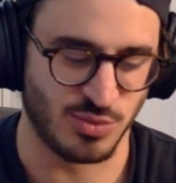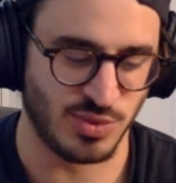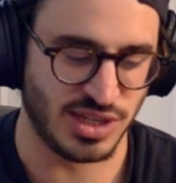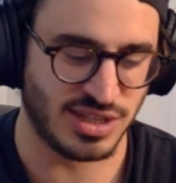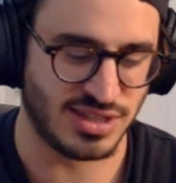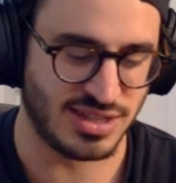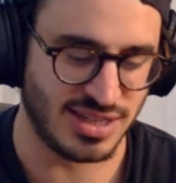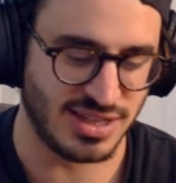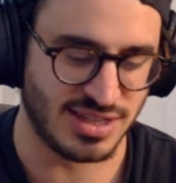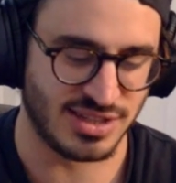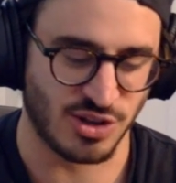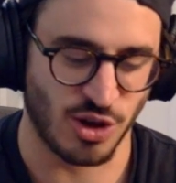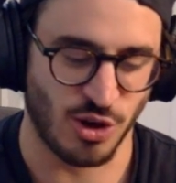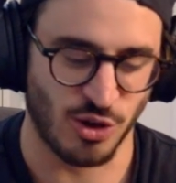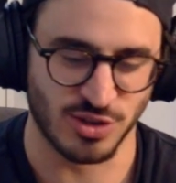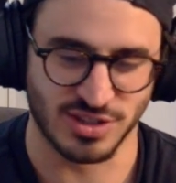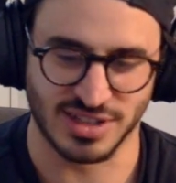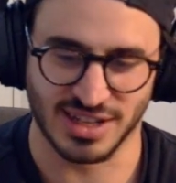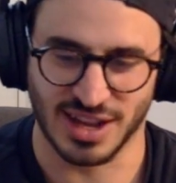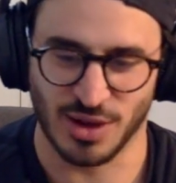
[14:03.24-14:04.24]
to reach these
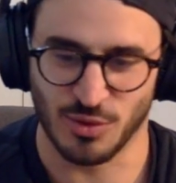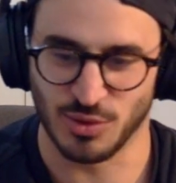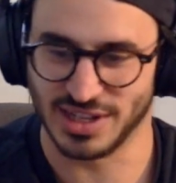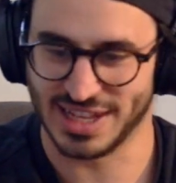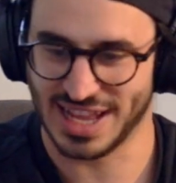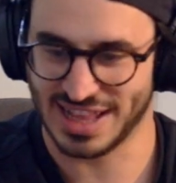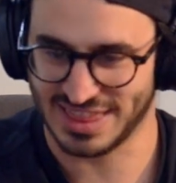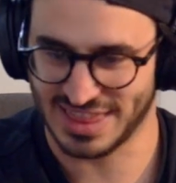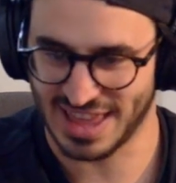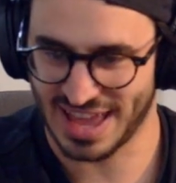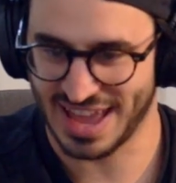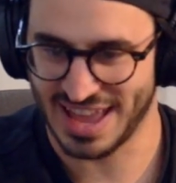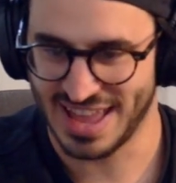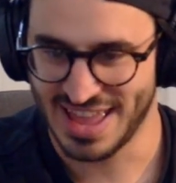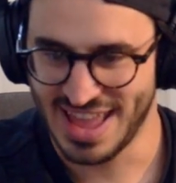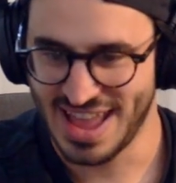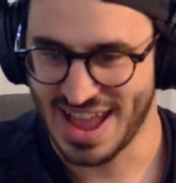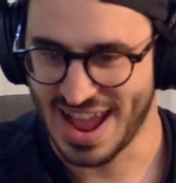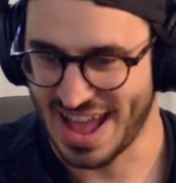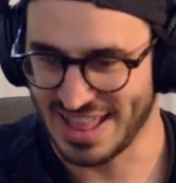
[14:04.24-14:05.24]
goals, and I would get
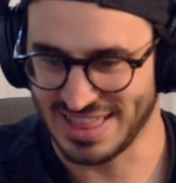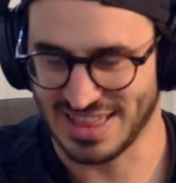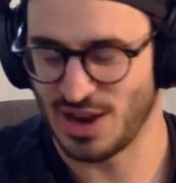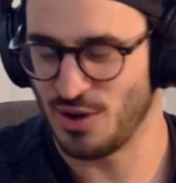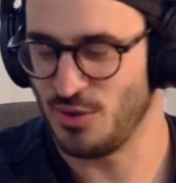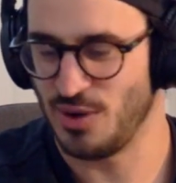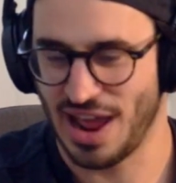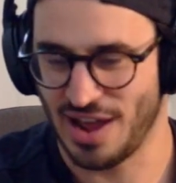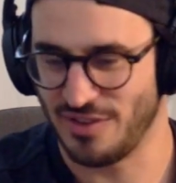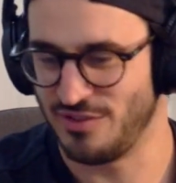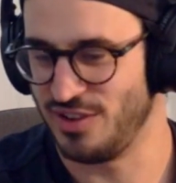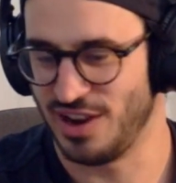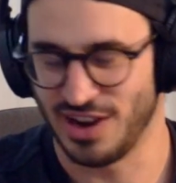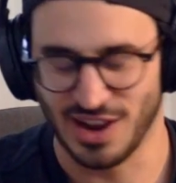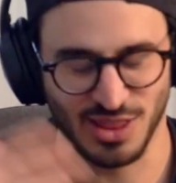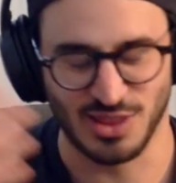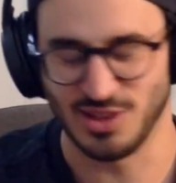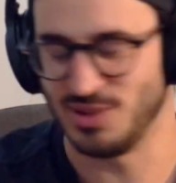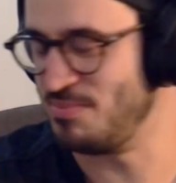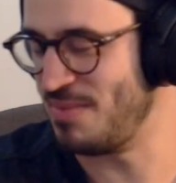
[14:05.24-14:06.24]
there and then I would have
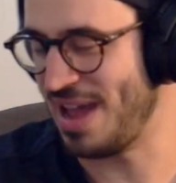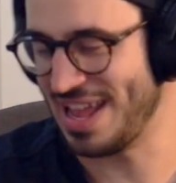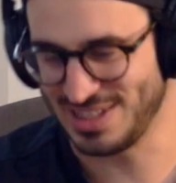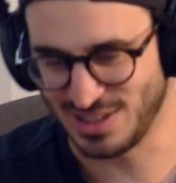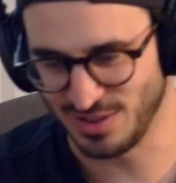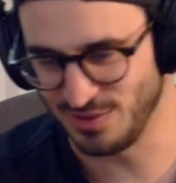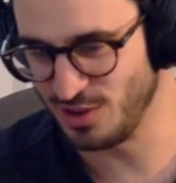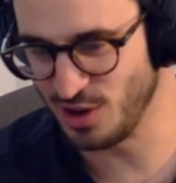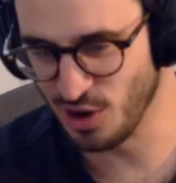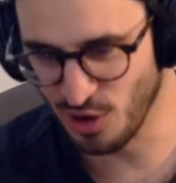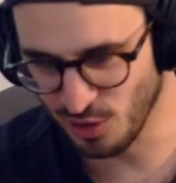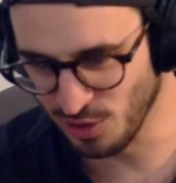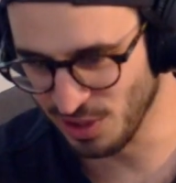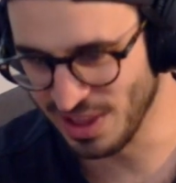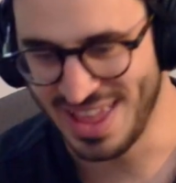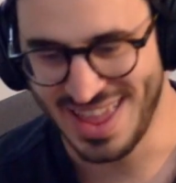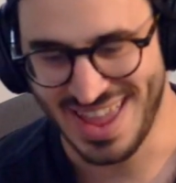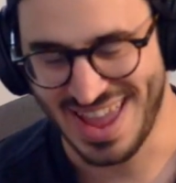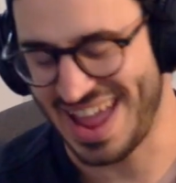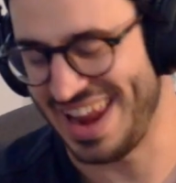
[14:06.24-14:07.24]
another massive
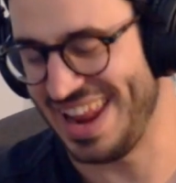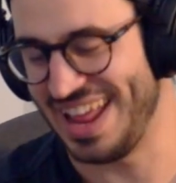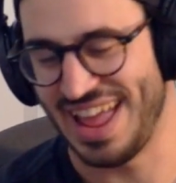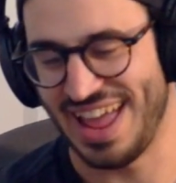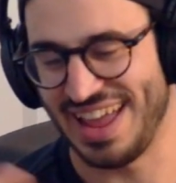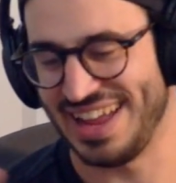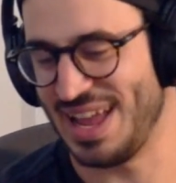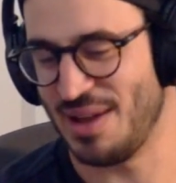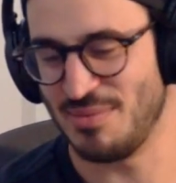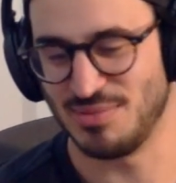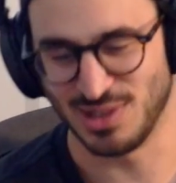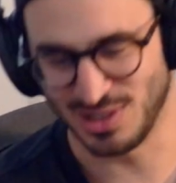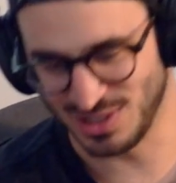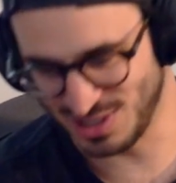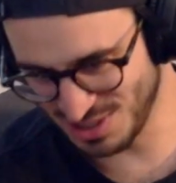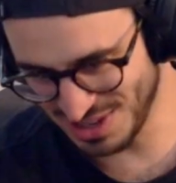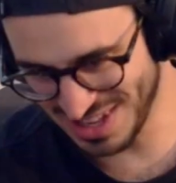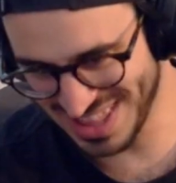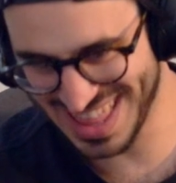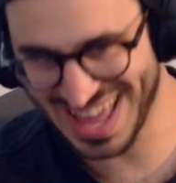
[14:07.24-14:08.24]
goal, and I kept
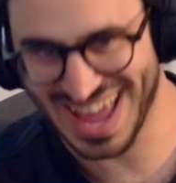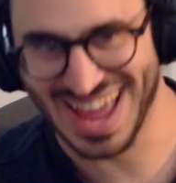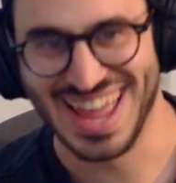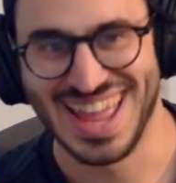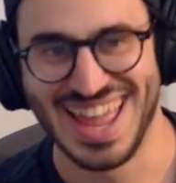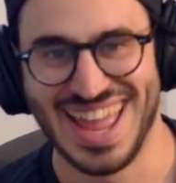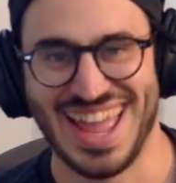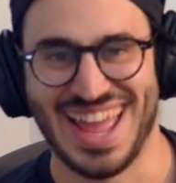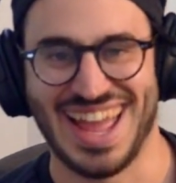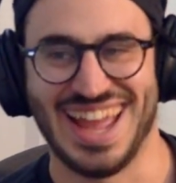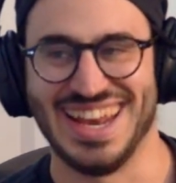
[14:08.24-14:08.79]
on doing that.